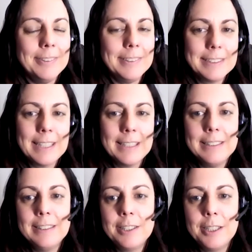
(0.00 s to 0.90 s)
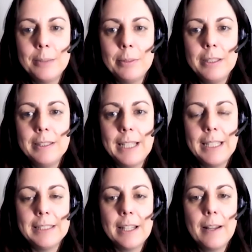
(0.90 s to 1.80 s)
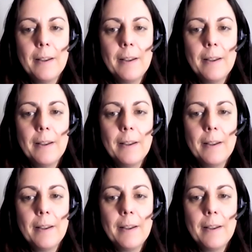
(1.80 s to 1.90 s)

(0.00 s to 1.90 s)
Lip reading: understand and interpret the data.